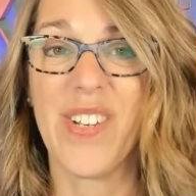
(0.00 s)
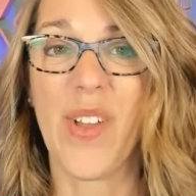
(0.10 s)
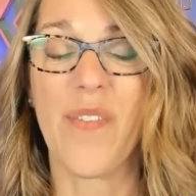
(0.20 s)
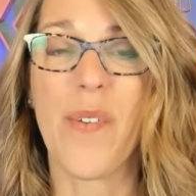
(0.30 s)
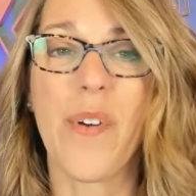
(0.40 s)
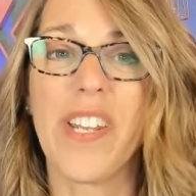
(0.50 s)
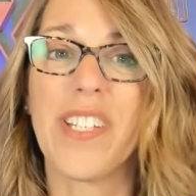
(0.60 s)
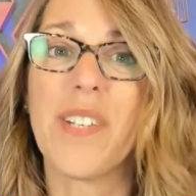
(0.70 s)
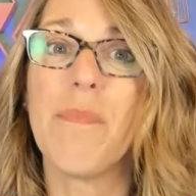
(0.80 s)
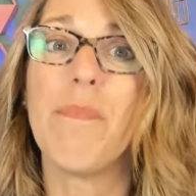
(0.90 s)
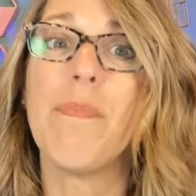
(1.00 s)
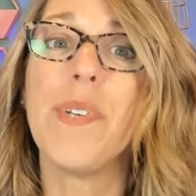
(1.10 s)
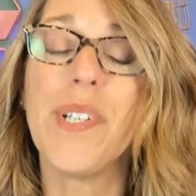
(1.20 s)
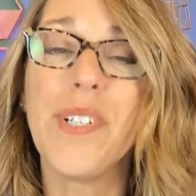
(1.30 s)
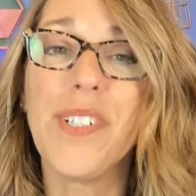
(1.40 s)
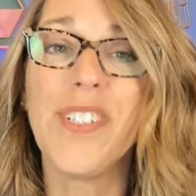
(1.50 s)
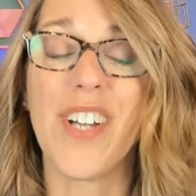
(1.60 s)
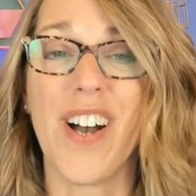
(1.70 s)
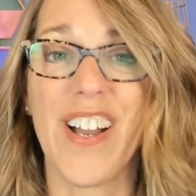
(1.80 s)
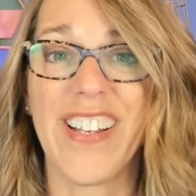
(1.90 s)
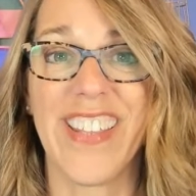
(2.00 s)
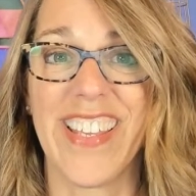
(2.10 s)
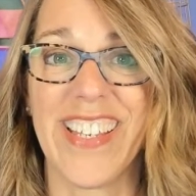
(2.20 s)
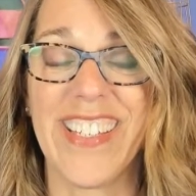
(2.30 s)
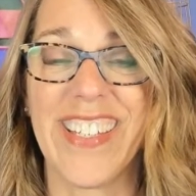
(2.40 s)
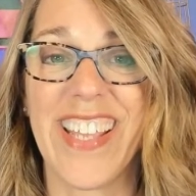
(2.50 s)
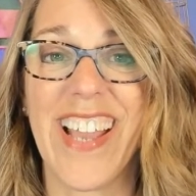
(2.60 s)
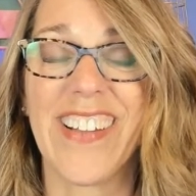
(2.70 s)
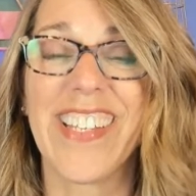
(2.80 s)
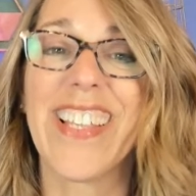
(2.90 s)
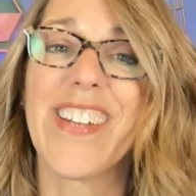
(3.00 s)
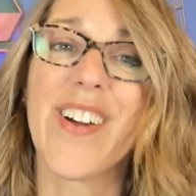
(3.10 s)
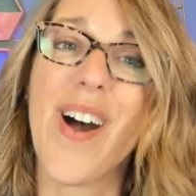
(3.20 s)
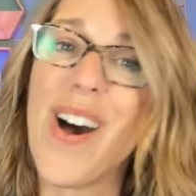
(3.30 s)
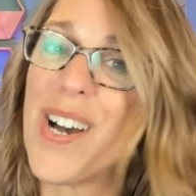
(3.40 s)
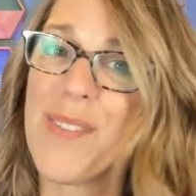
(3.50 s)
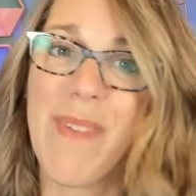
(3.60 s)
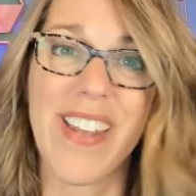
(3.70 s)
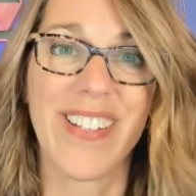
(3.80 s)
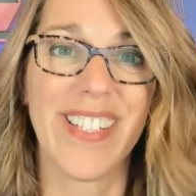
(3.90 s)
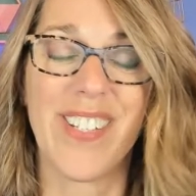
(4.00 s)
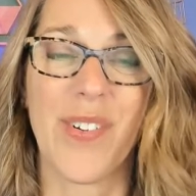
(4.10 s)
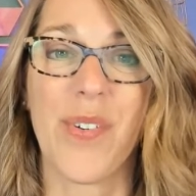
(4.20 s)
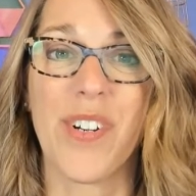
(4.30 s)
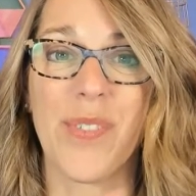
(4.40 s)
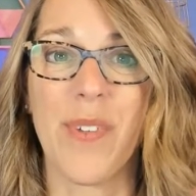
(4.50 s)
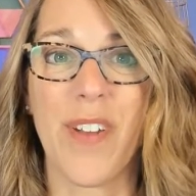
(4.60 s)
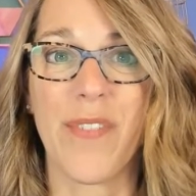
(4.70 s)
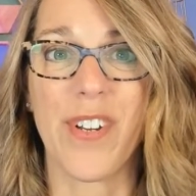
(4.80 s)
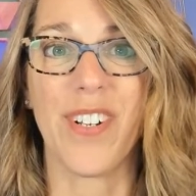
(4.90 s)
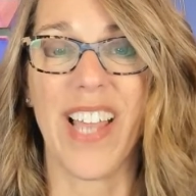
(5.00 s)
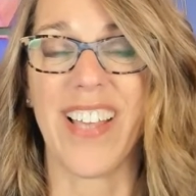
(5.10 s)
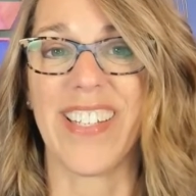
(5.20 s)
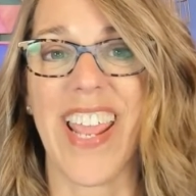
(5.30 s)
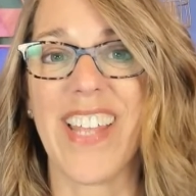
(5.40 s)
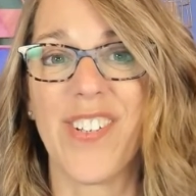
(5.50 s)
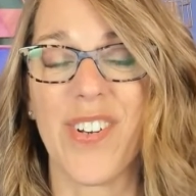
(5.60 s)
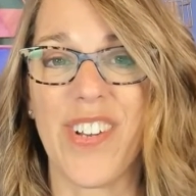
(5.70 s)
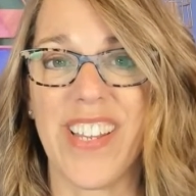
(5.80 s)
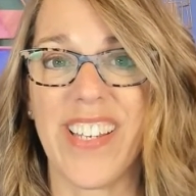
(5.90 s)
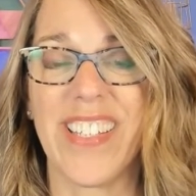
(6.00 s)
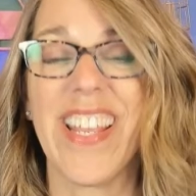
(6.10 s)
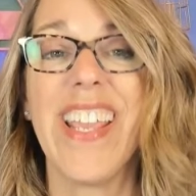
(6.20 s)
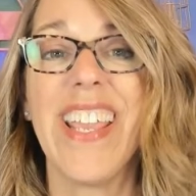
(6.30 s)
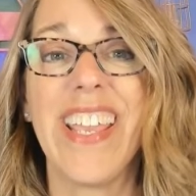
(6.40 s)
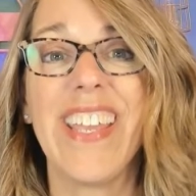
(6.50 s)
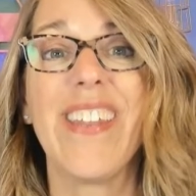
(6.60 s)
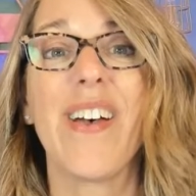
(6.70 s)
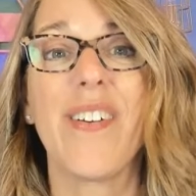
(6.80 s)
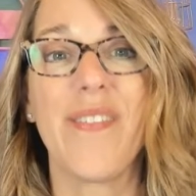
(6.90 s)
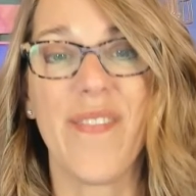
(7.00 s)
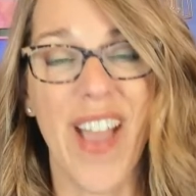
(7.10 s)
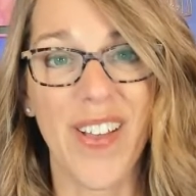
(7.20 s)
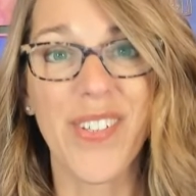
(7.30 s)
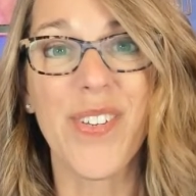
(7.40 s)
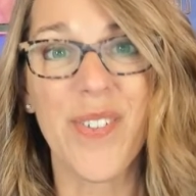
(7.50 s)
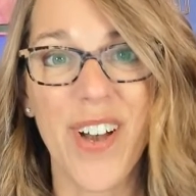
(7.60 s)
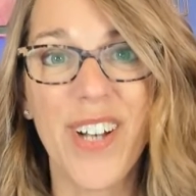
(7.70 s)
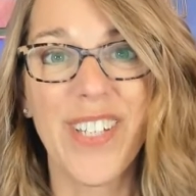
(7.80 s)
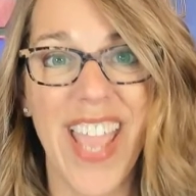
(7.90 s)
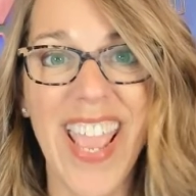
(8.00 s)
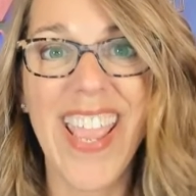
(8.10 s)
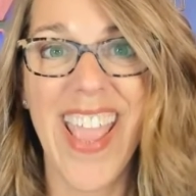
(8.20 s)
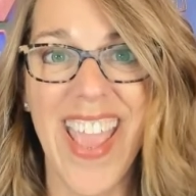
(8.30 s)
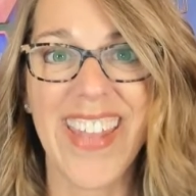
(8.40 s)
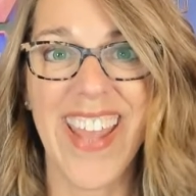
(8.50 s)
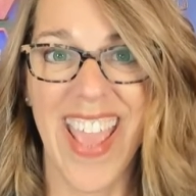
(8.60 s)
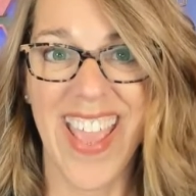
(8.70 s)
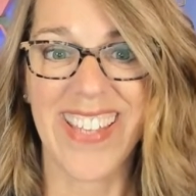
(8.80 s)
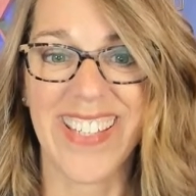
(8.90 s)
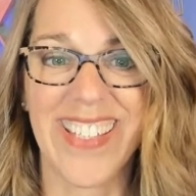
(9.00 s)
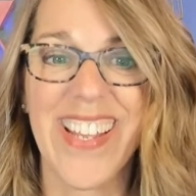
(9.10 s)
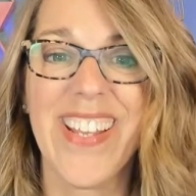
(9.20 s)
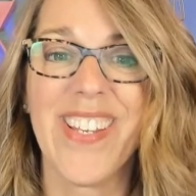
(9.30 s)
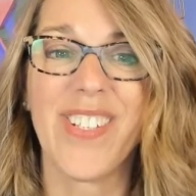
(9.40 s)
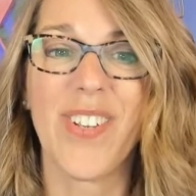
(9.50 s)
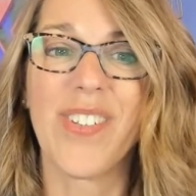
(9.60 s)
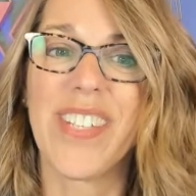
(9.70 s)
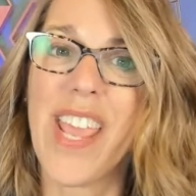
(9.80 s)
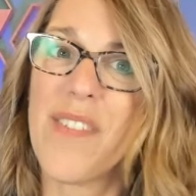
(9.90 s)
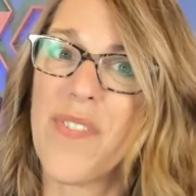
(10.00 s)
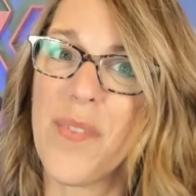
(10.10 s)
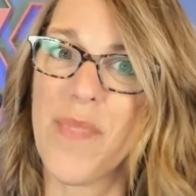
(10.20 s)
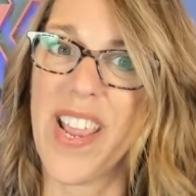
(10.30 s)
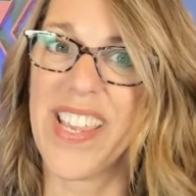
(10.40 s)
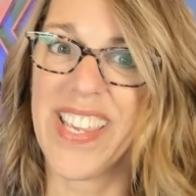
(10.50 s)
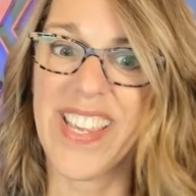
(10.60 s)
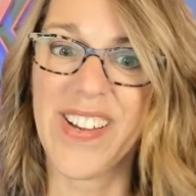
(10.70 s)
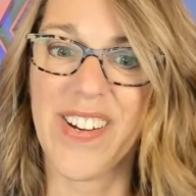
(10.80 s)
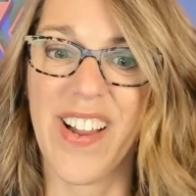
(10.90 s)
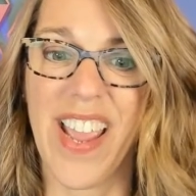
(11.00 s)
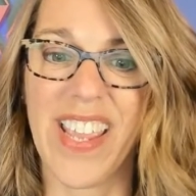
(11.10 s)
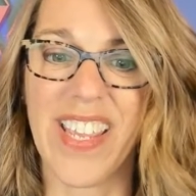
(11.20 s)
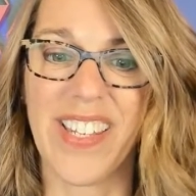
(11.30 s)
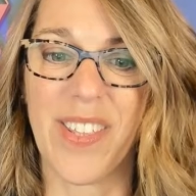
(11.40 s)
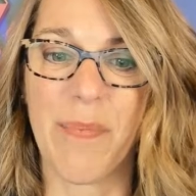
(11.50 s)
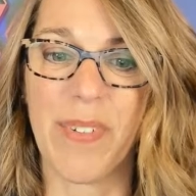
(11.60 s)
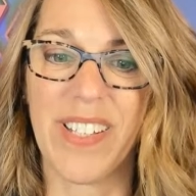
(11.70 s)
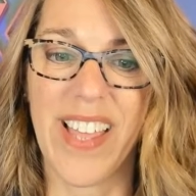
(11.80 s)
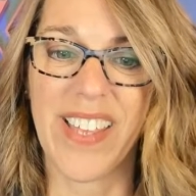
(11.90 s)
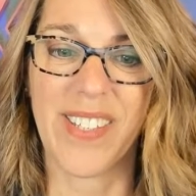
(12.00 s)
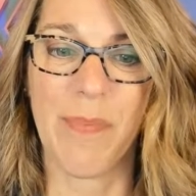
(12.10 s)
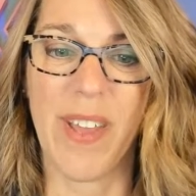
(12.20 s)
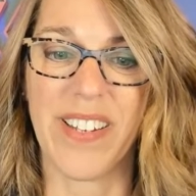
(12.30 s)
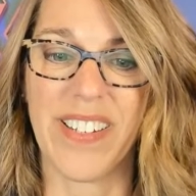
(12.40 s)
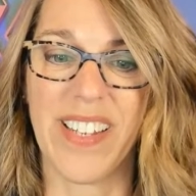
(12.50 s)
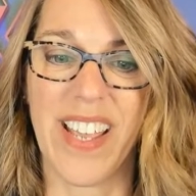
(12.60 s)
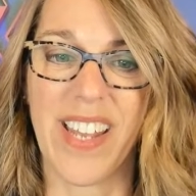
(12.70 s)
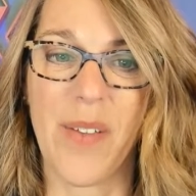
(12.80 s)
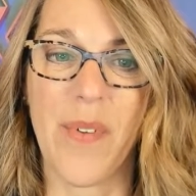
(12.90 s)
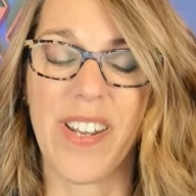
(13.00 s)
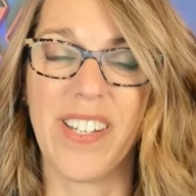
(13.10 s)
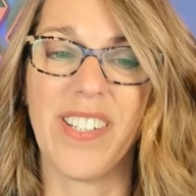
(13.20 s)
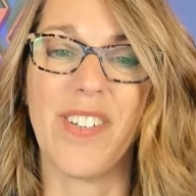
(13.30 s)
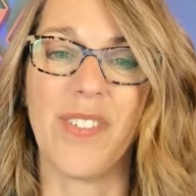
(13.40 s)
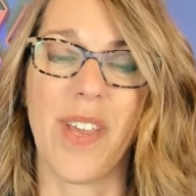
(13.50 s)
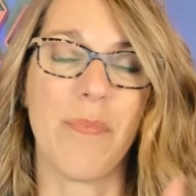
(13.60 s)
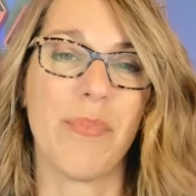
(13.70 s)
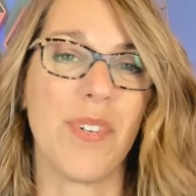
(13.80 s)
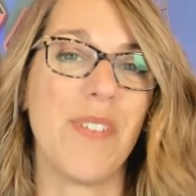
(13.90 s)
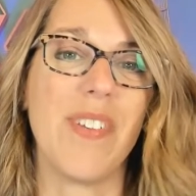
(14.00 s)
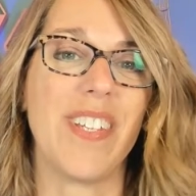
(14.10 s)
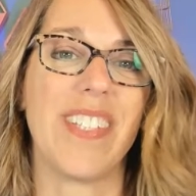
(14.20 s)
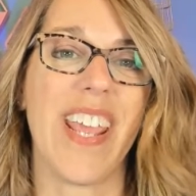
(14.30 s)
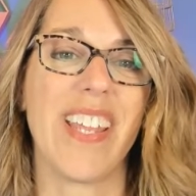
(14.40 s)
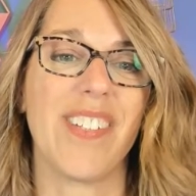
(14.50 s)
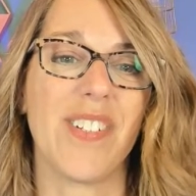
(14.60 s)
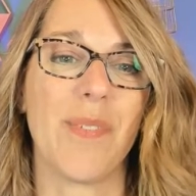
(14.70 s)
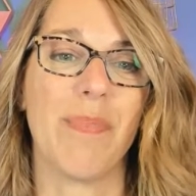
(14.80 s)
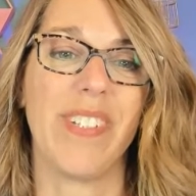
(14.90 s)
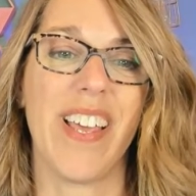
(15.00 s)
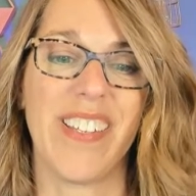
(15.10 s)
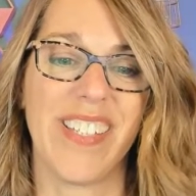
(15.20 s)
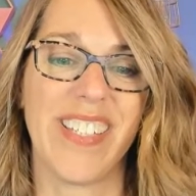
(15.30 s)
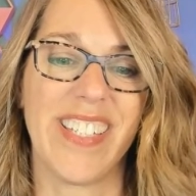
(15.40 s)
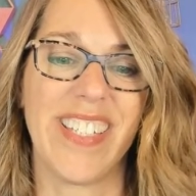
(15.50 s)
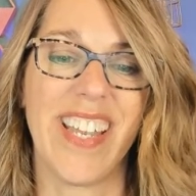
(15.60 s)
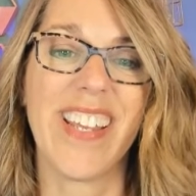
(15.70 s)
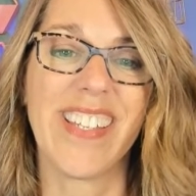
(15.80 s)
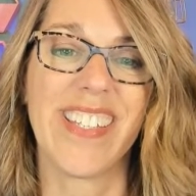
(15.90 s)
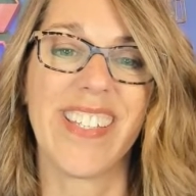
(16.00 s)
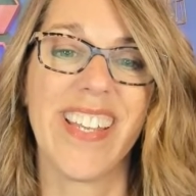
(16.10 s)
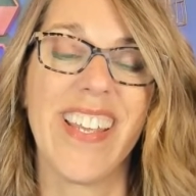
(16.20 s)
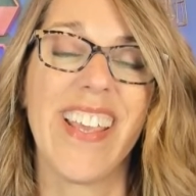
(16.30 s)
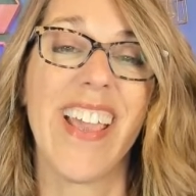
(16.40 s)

Now, if I wanted to build on this, the calculator automatically stores whatever your last answer is in a value called ANS. So say from right here, I hit the plus button and I wanted to do that previous answer plus six,